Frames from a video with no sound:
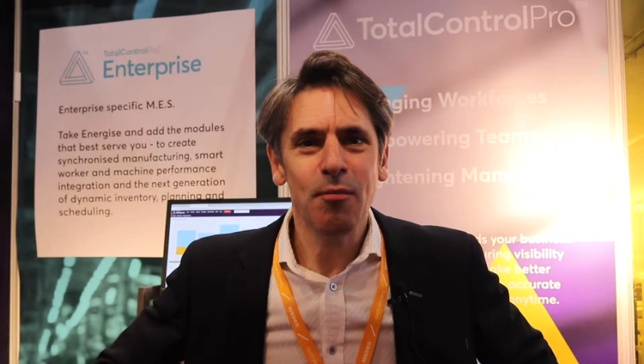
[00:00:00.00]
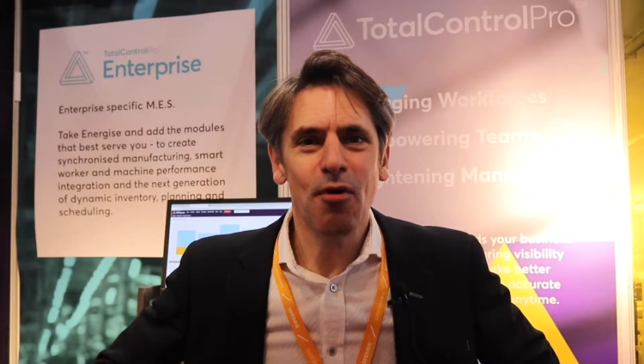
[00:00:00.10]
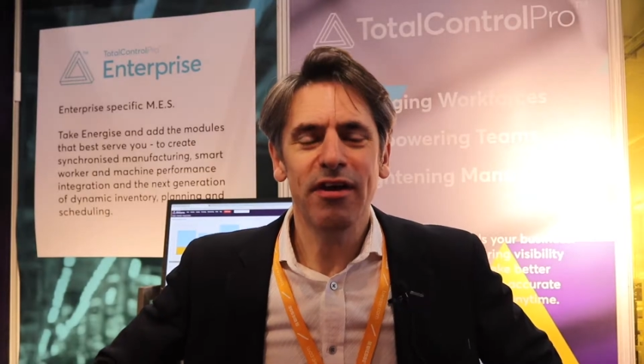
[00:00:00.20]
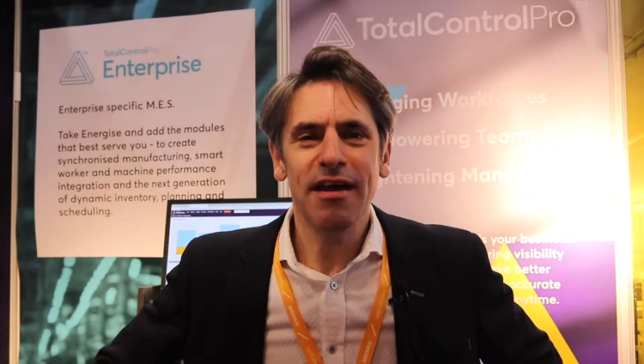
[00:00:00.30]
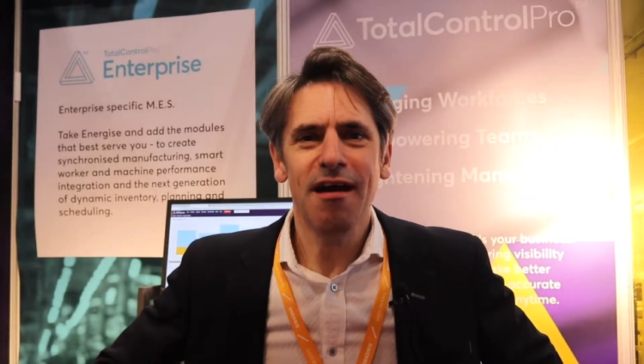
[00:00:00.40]

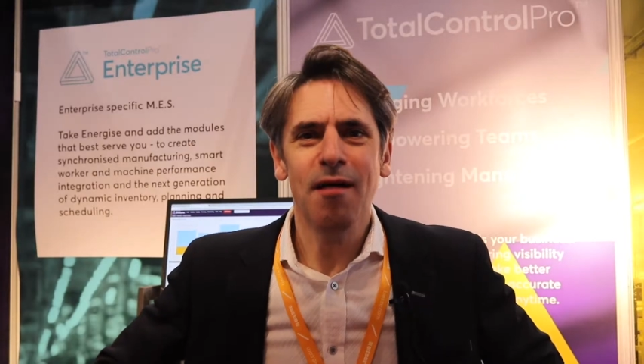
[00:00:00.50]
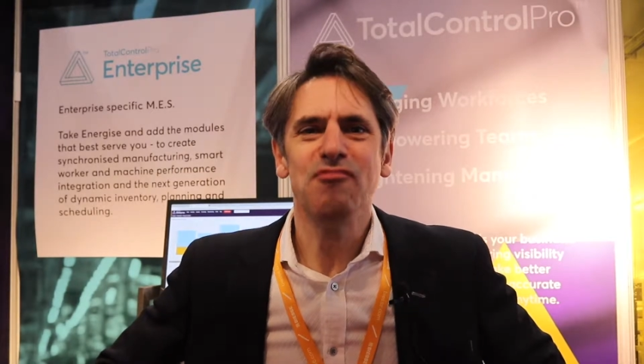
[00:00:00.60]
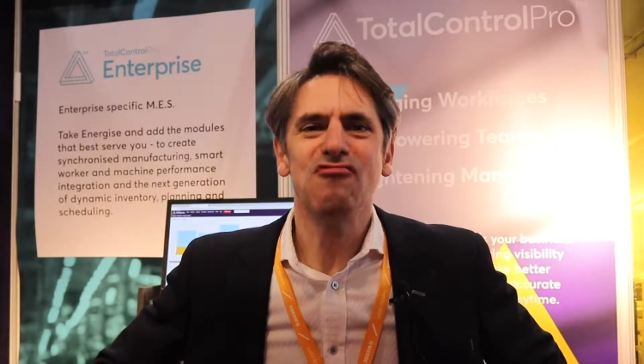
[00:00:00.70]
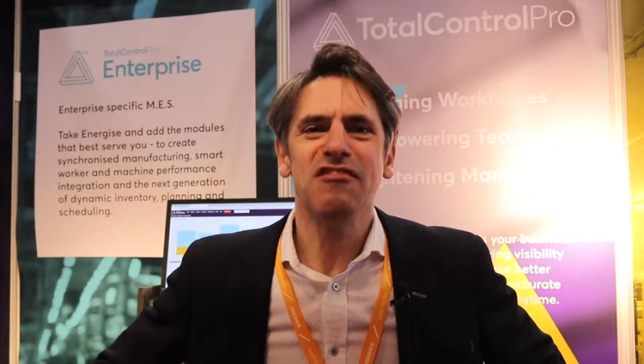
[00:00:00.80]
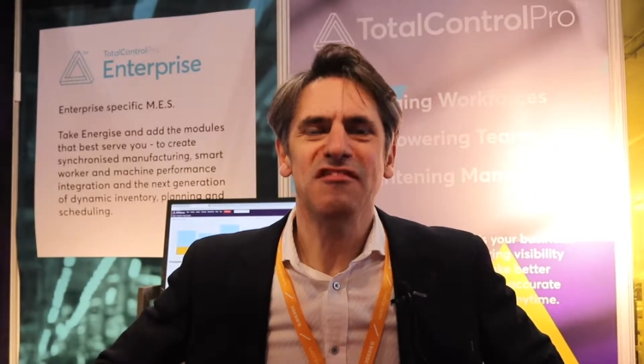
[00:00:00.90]
morning,
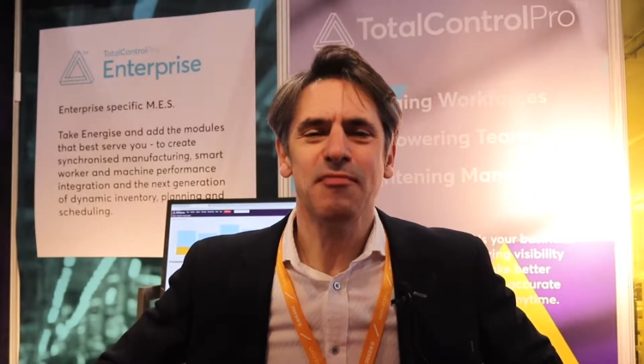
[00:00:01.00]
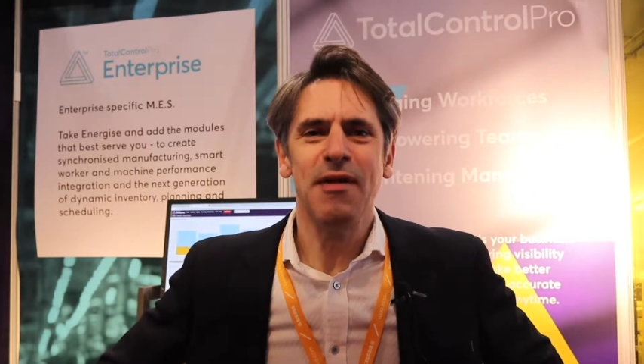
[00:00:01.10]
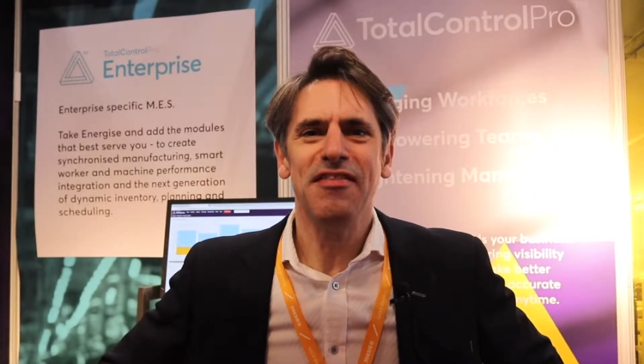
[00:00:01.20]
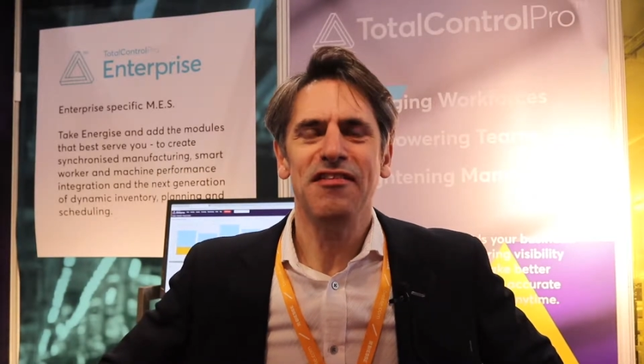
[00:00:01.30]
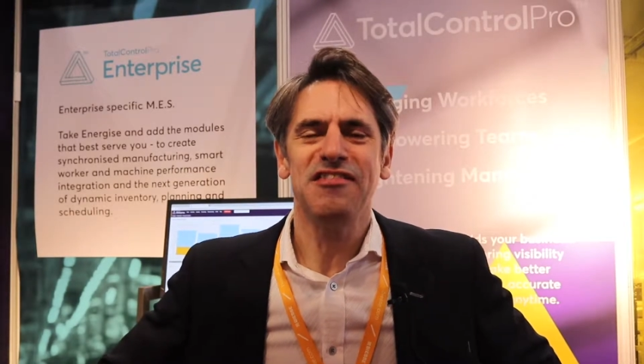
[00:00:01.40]
I'm Julian
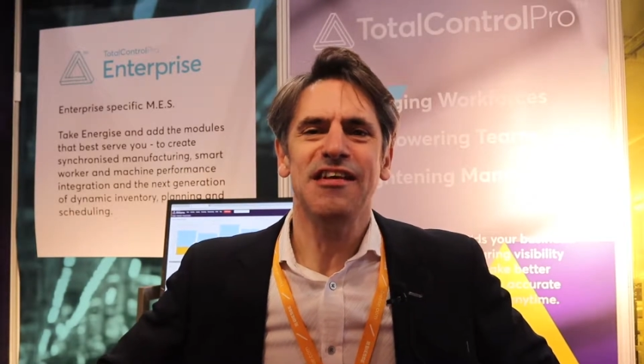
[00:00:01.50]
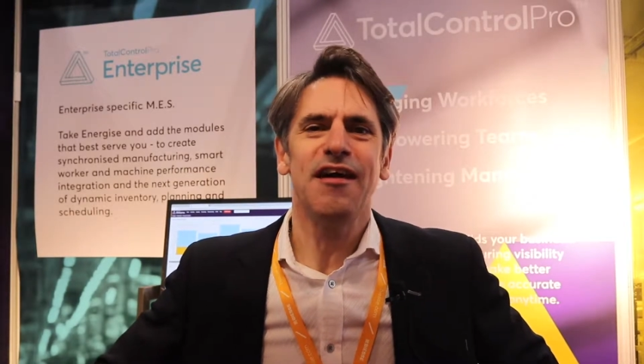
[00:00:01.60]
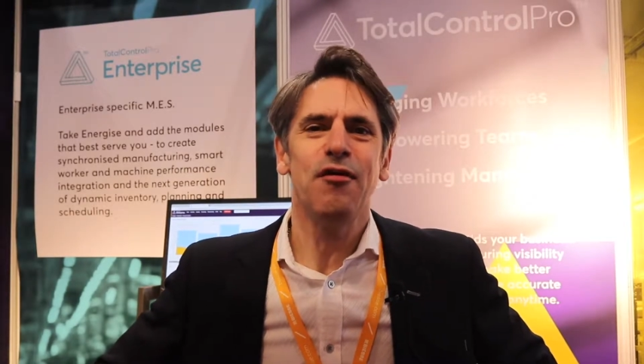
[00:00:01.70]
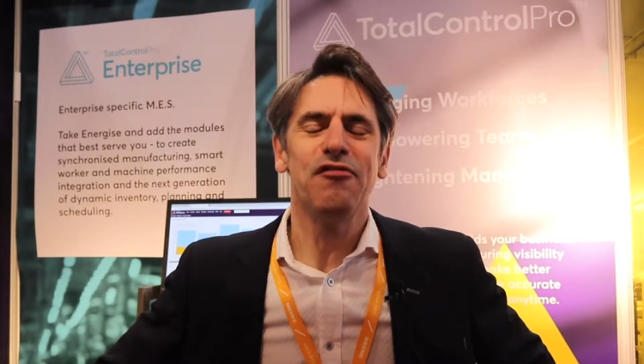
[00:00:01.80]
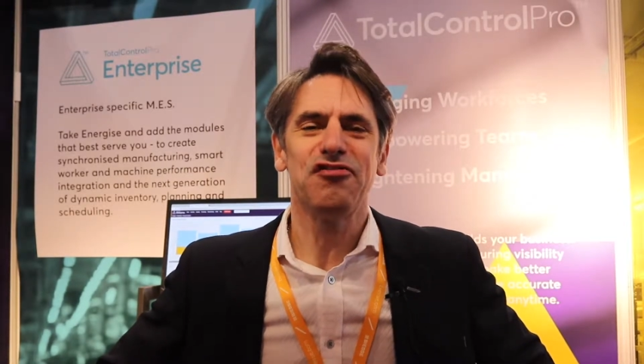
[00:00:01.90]
Smalley, the C
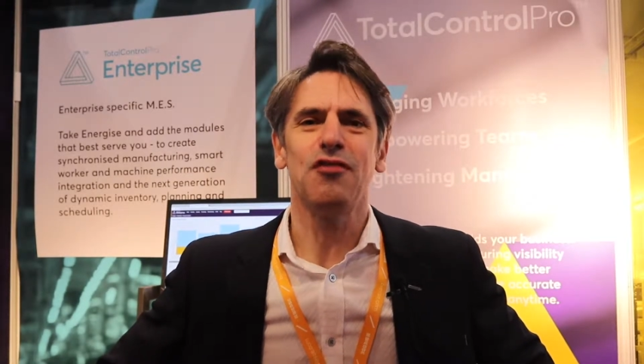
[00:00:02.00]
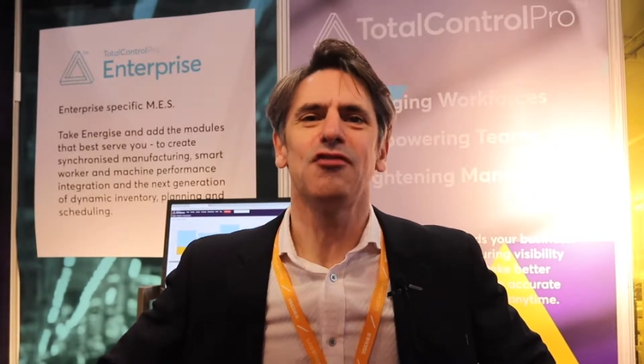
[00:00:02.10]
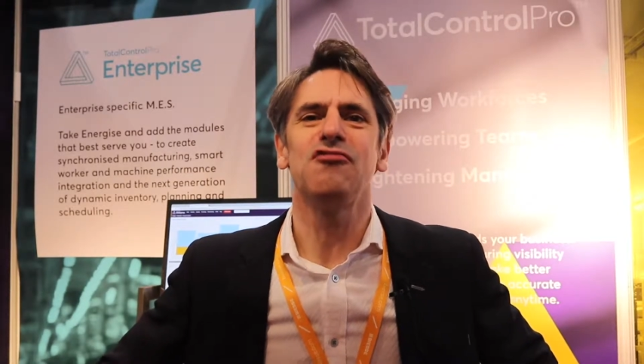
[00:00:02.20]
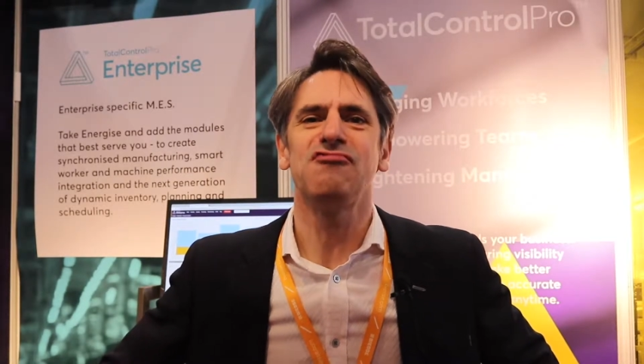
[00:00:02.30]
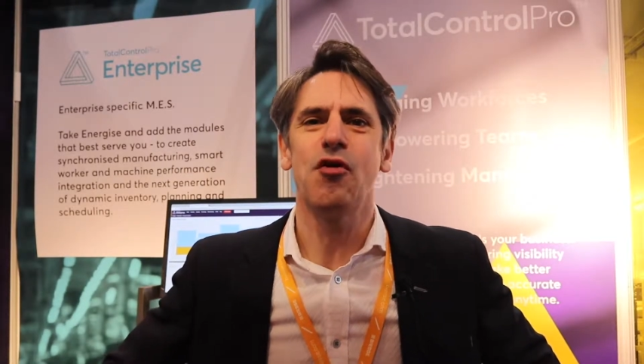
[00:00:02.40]
E O of Total
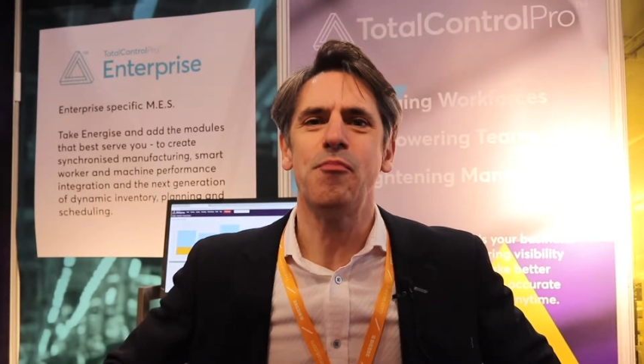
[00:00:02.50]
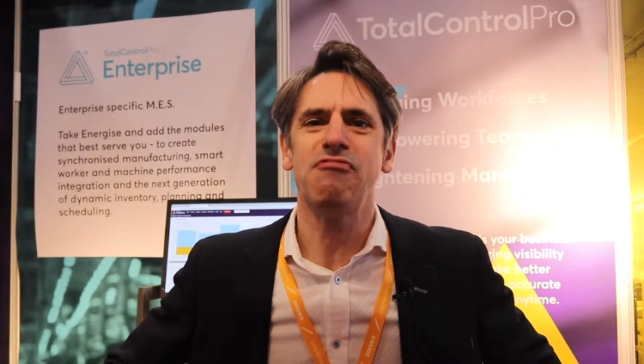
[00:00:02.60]
Control